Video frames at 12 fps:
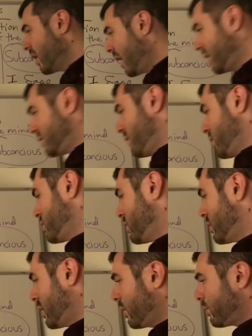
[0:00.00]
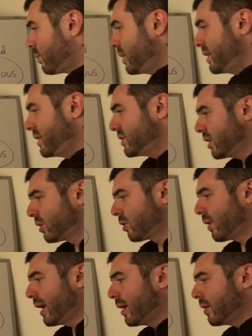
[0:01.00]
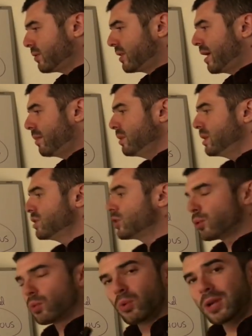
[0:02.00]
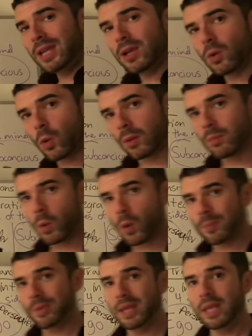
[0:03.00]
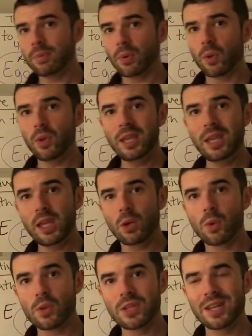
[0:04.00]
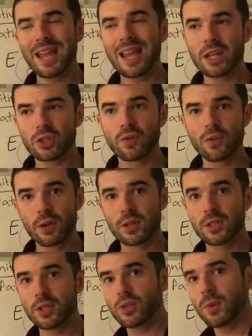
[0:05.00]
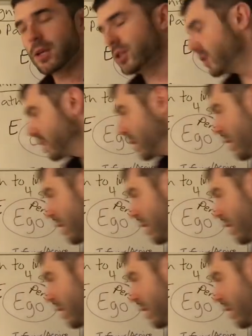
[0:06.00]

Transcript: Extroversion, three's a crowd. That means three or more people equals an extroverted situation.